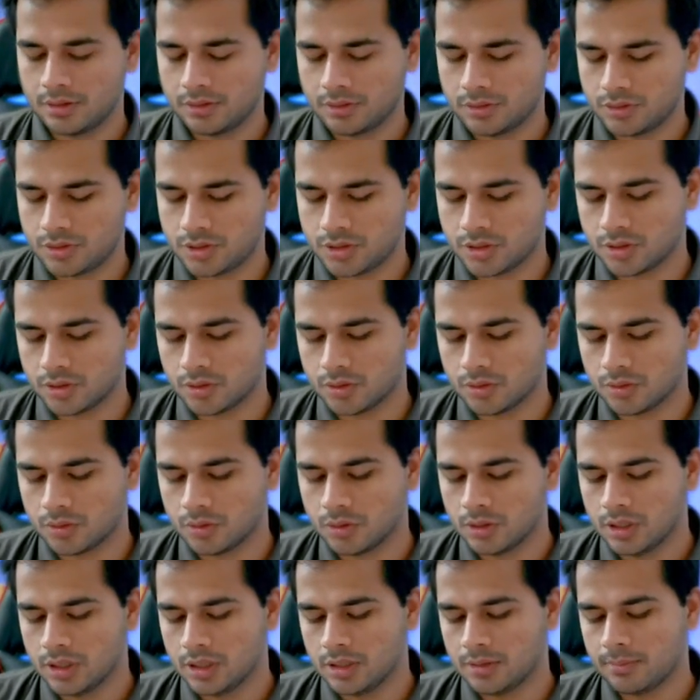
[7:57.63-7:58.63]

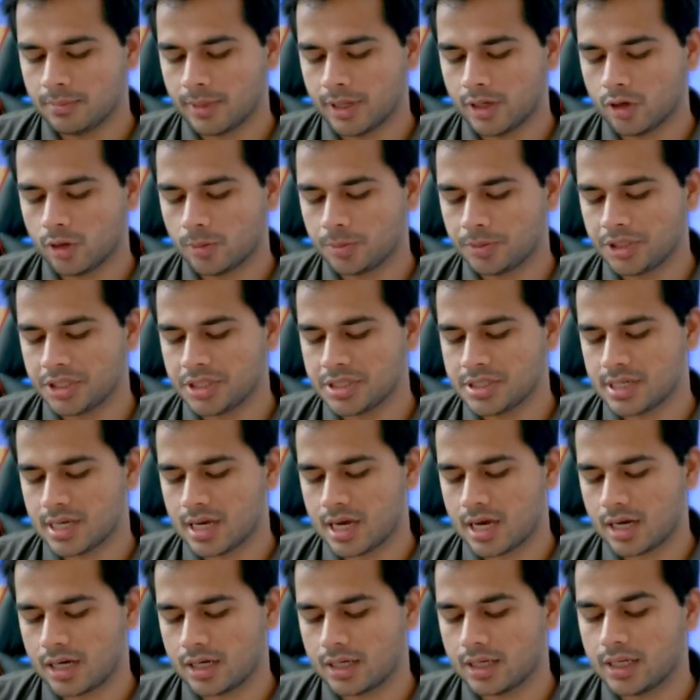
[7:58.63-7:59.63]
So my options
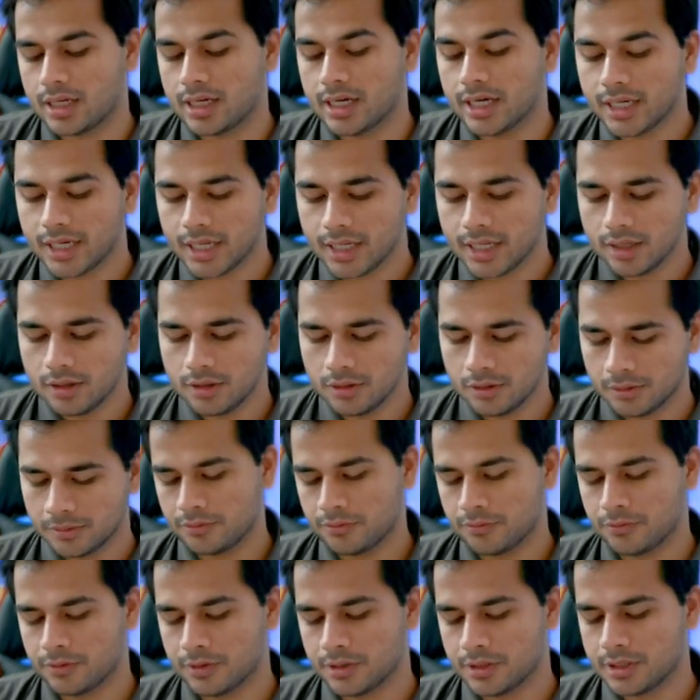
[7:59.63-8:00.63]
are eating,
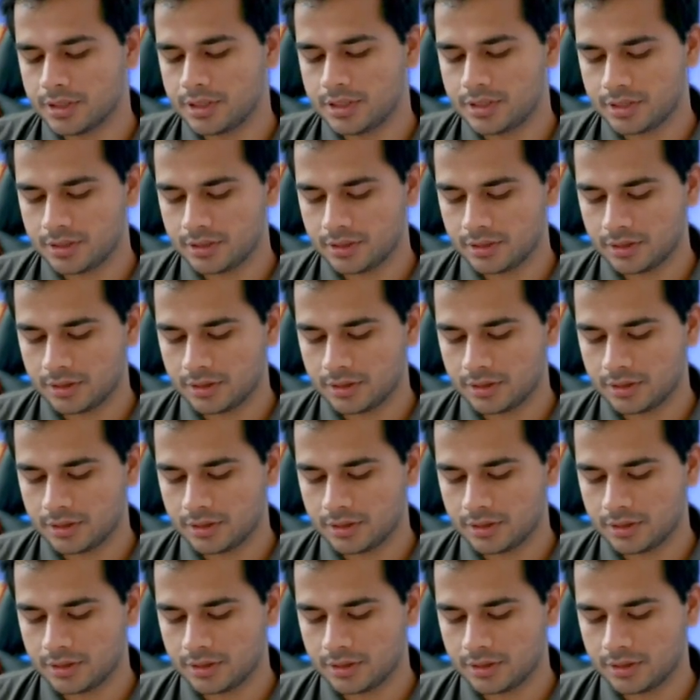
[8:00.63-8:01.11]
words,